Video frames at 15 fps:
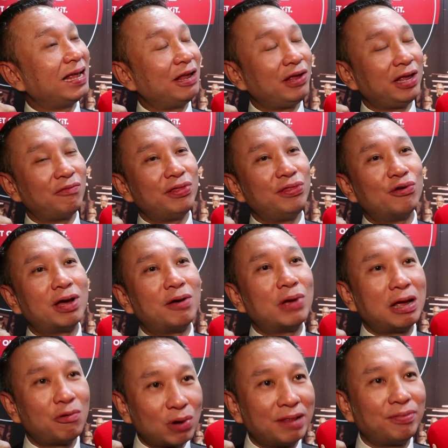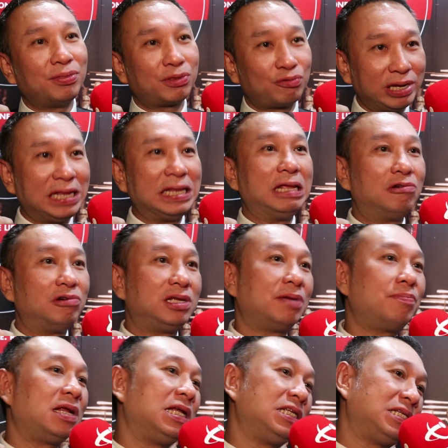even though I won 3-0.
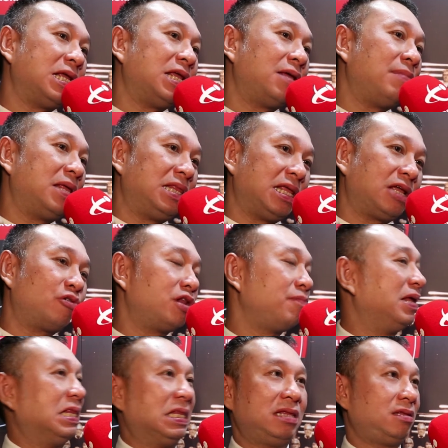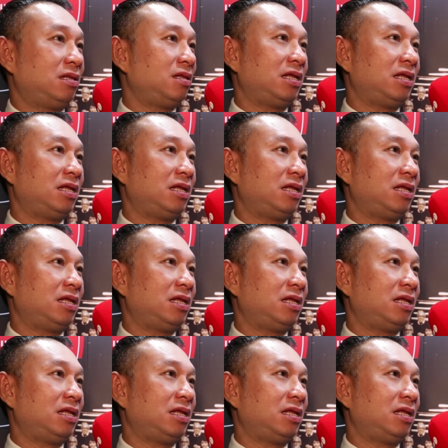Yeah, but I mean, it could have been